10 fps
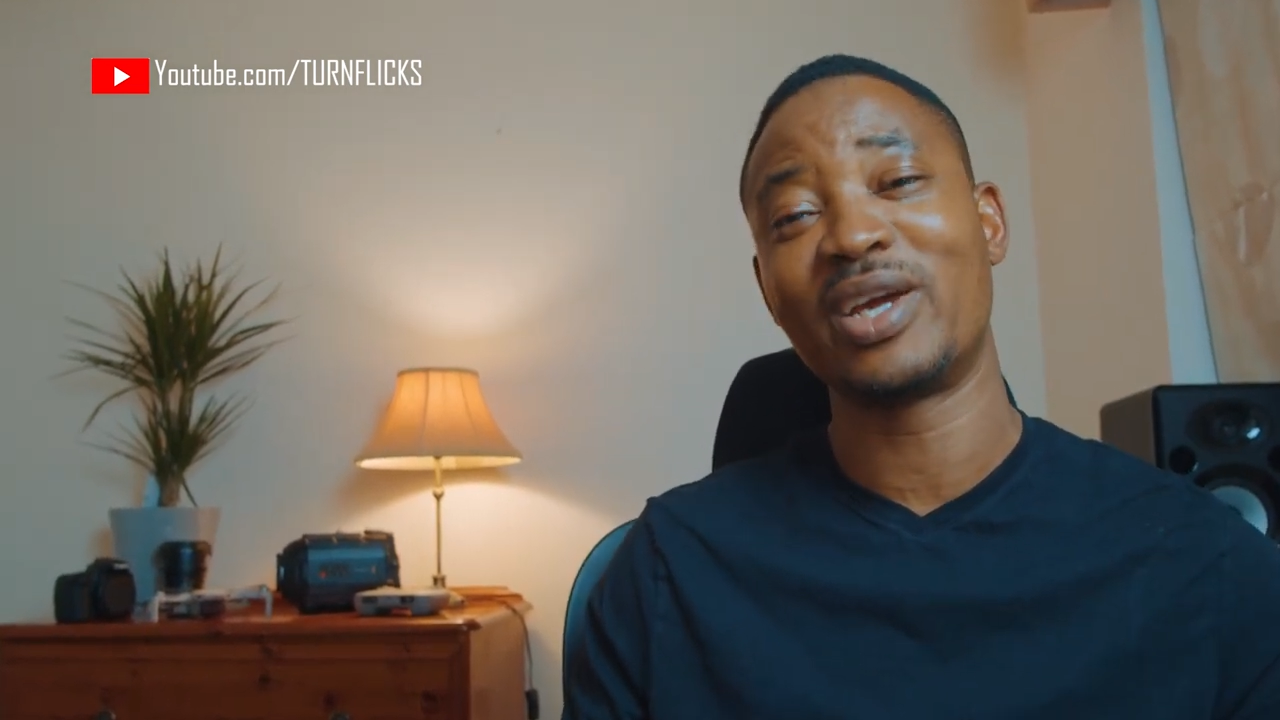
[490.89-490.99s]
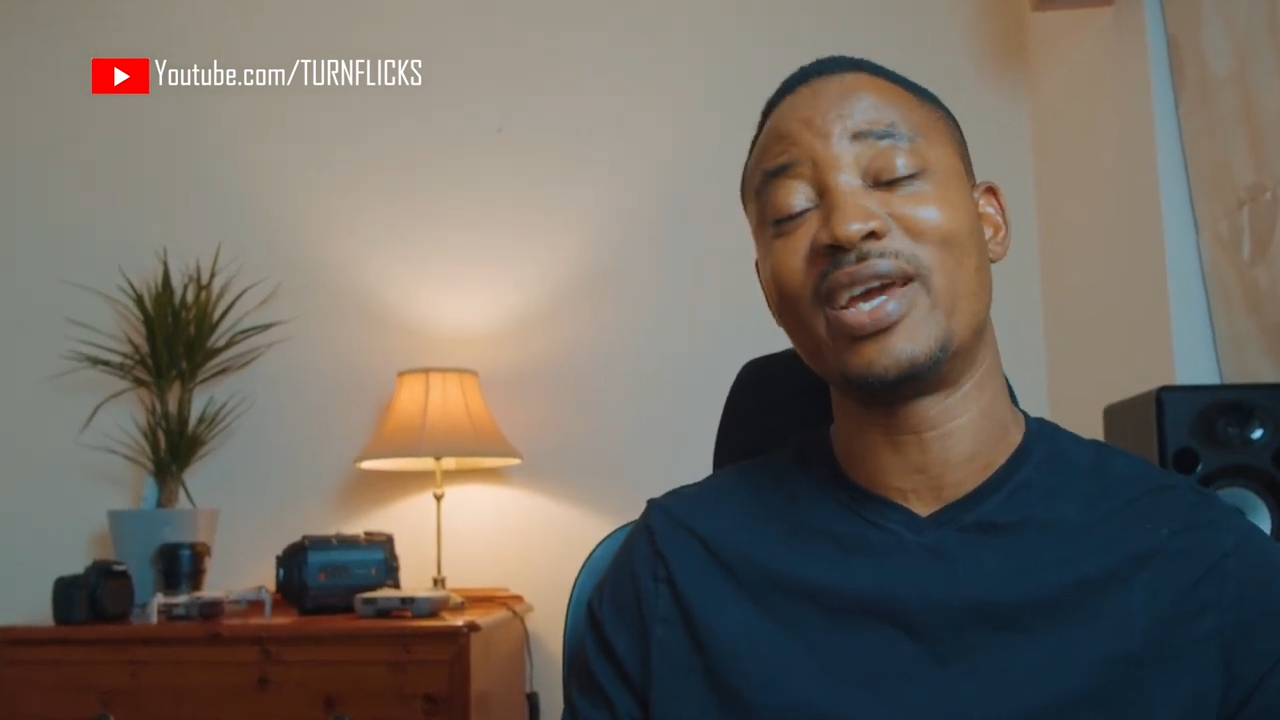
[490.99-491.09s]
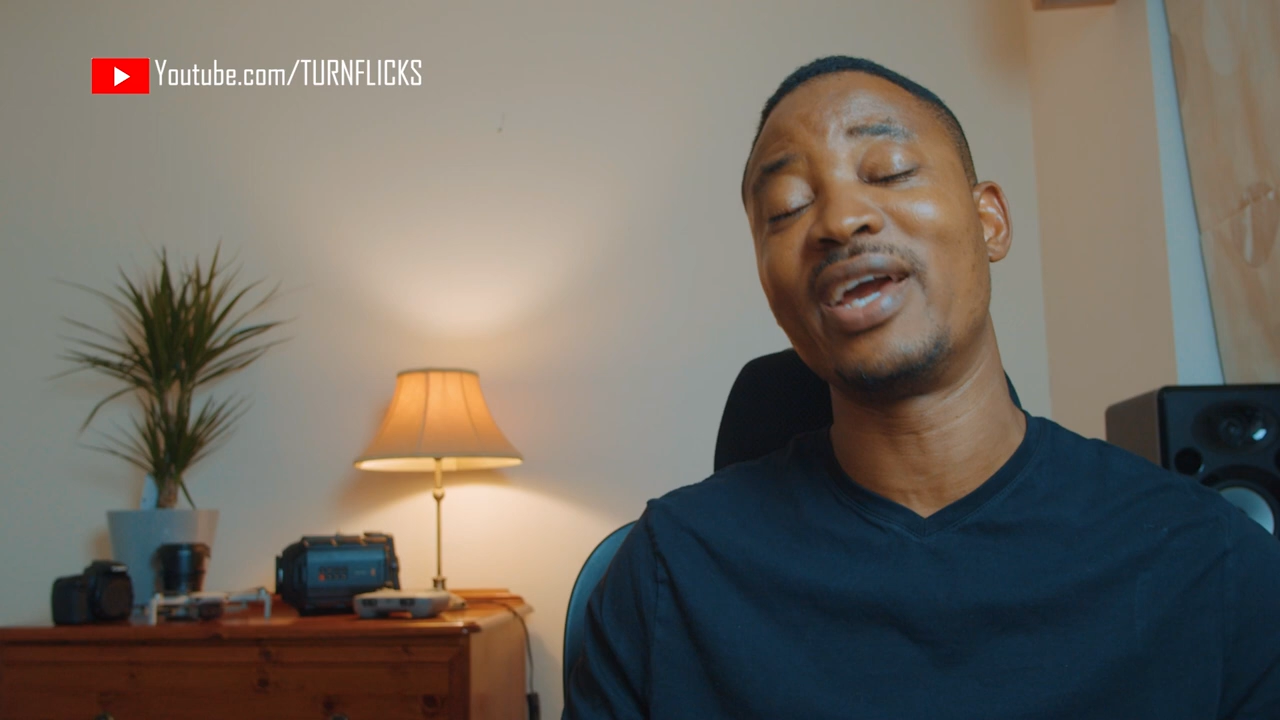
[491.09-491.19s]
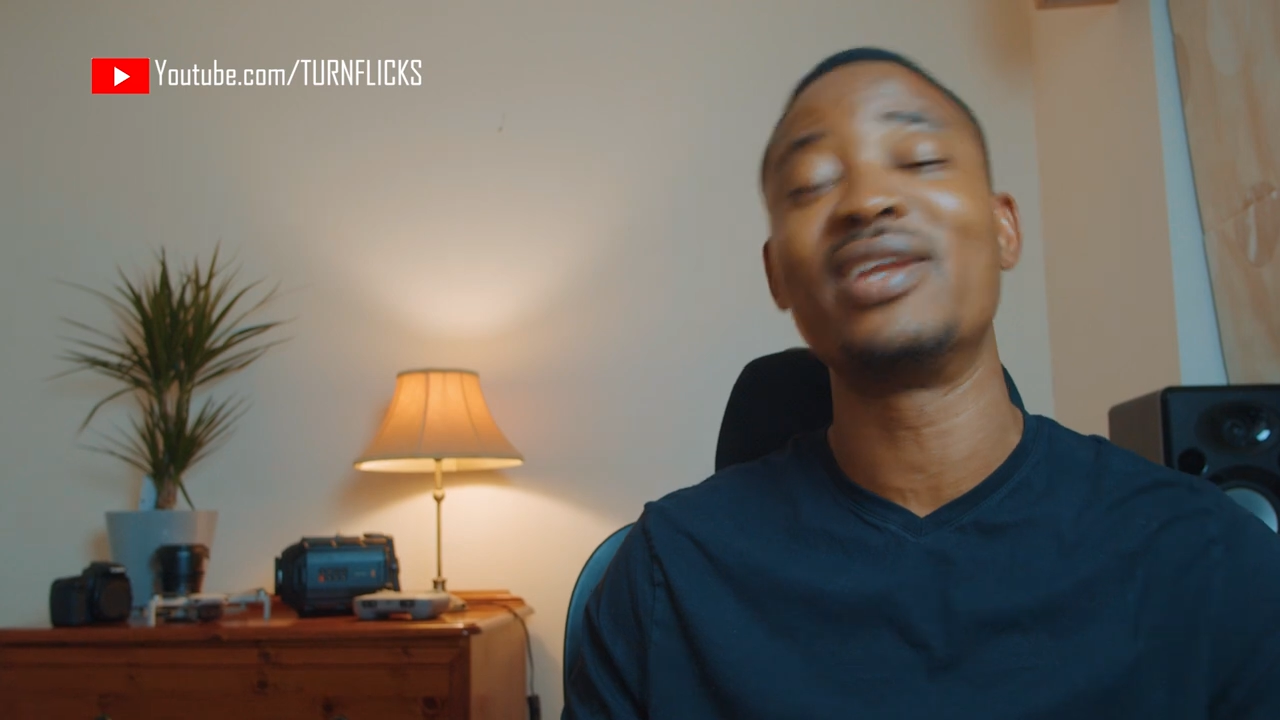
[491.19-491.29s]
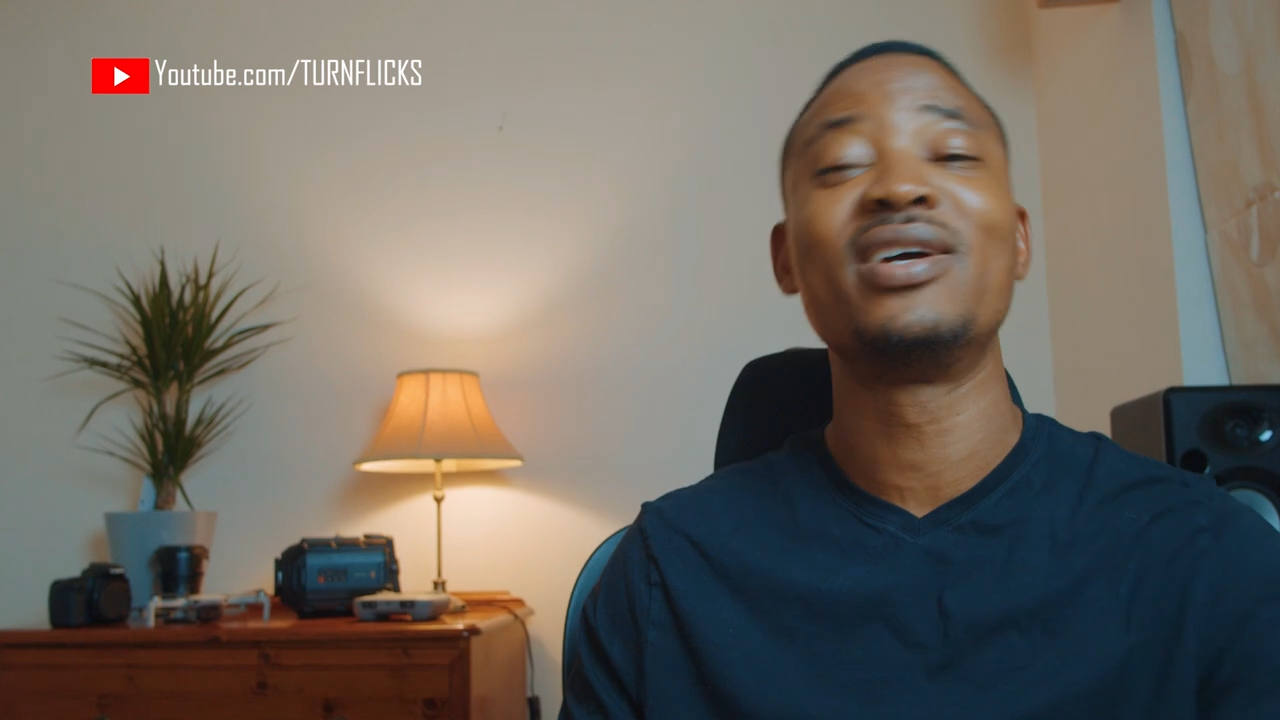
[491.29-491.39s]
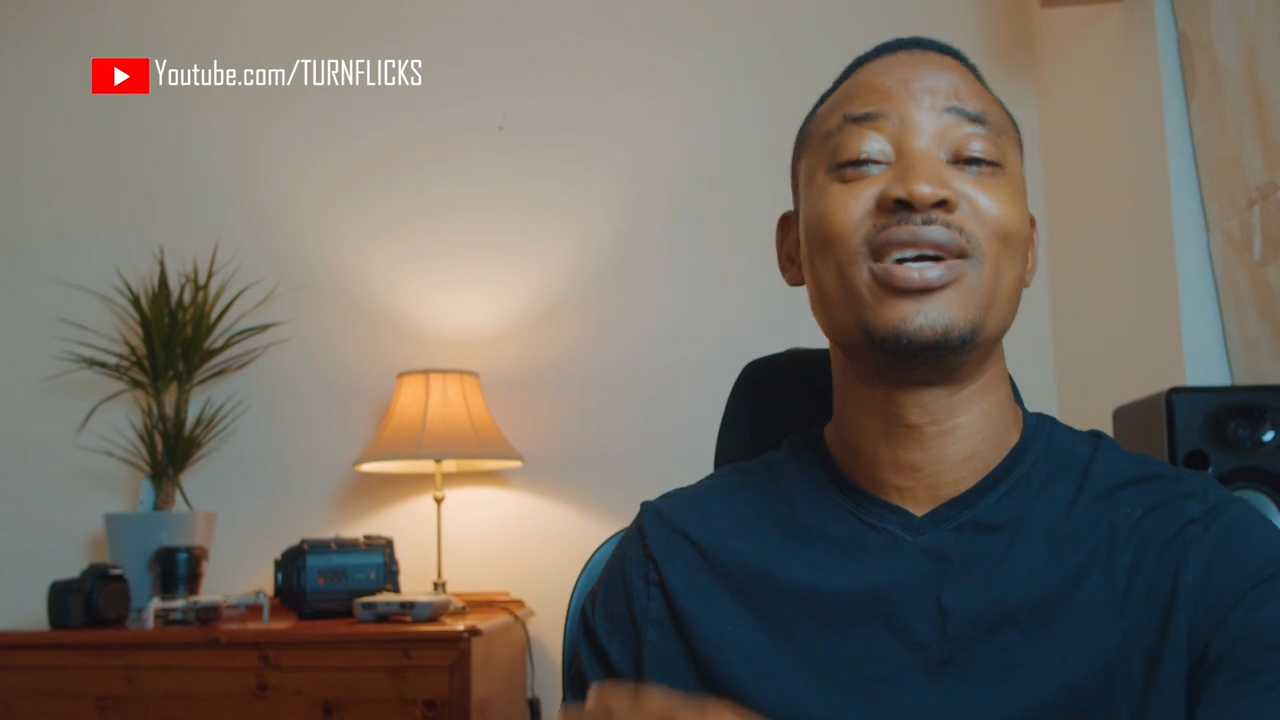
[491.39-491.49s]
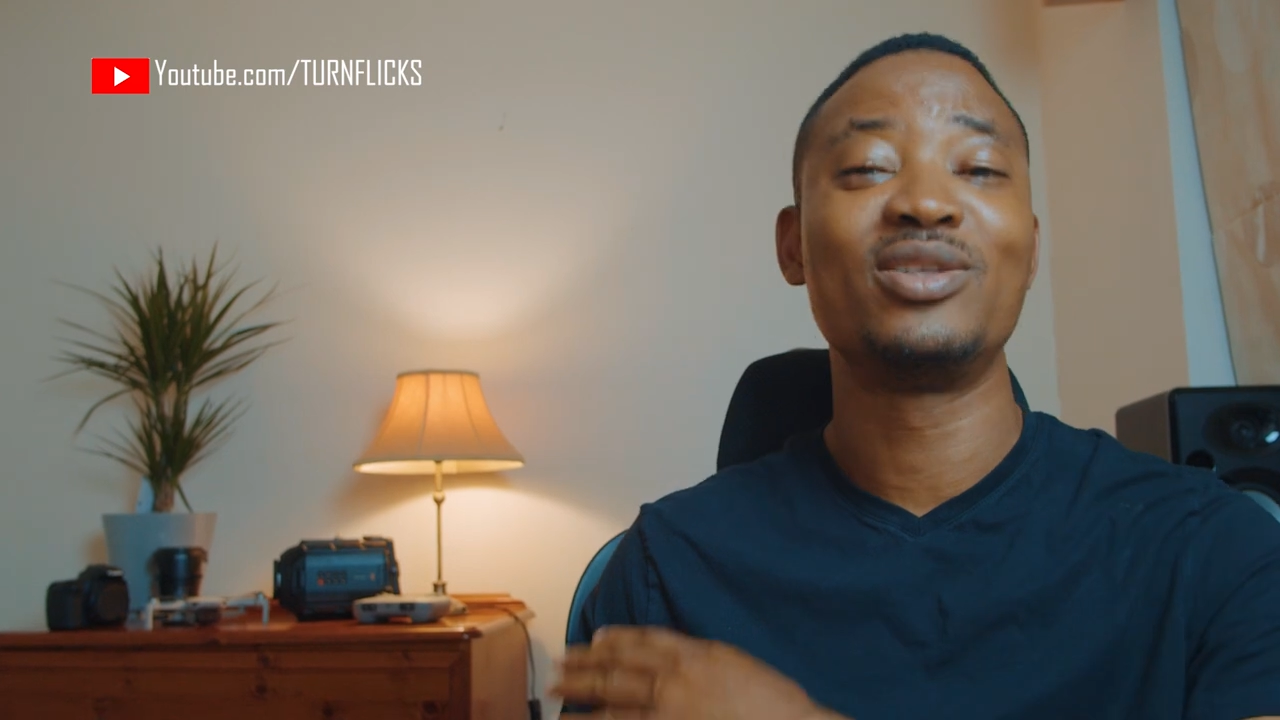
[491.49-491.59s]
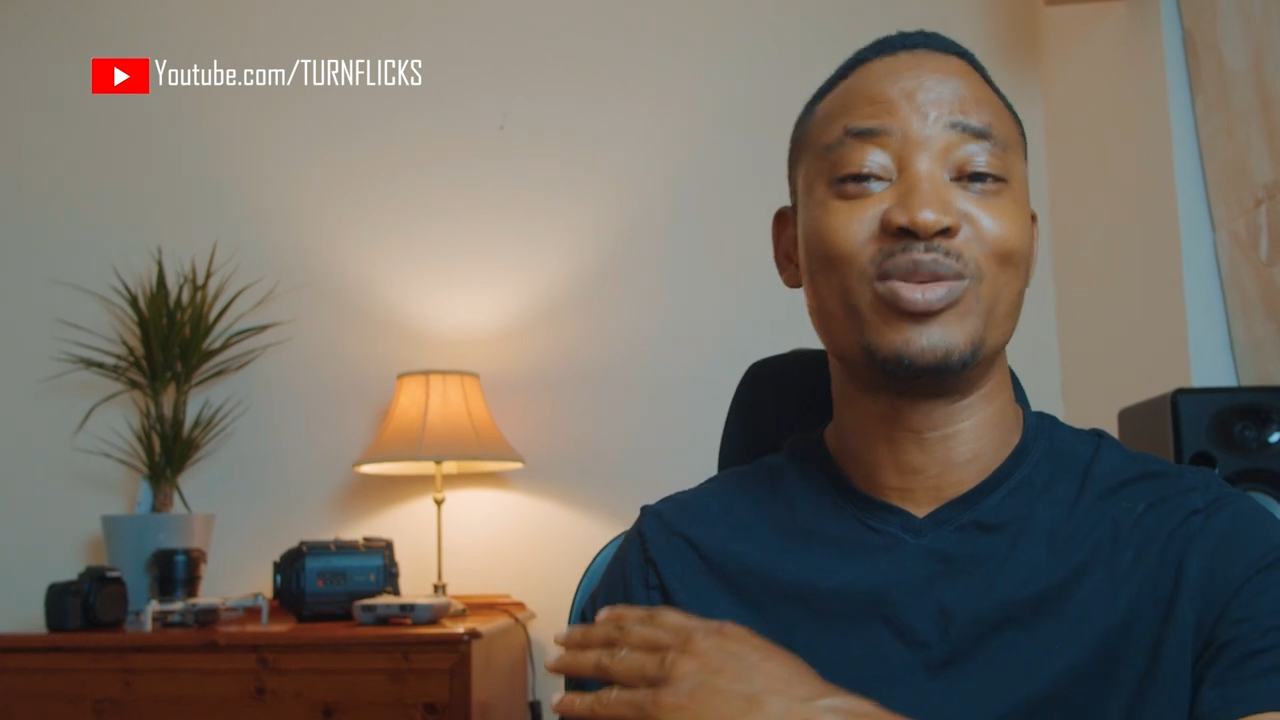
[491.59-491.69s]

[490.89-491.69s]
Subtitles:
again